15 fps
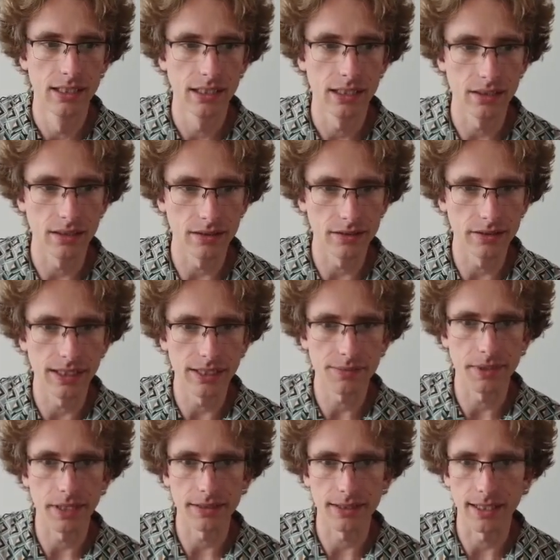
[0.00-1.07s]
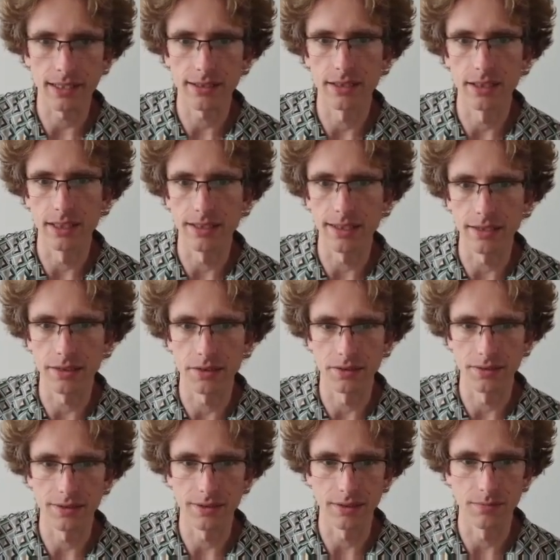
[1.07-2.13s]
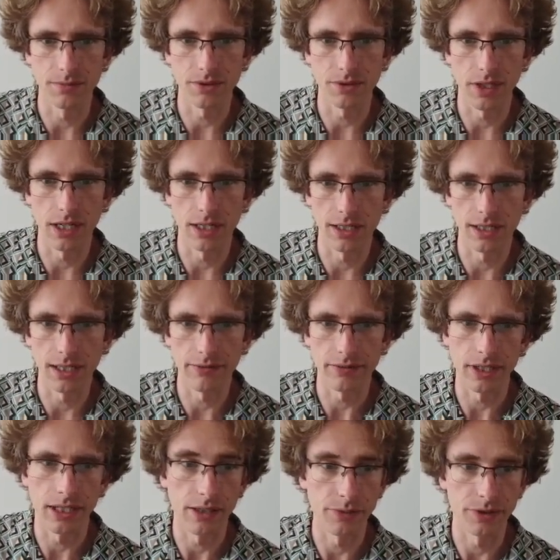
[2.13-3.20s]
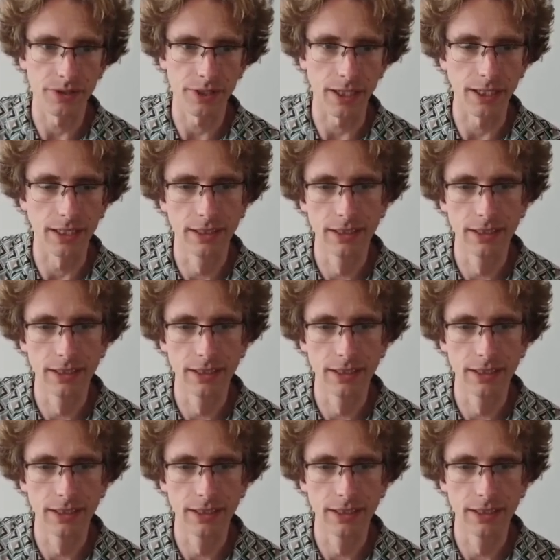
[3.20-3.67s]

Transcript: another aspect that actually takes your team to a higher level, I would say.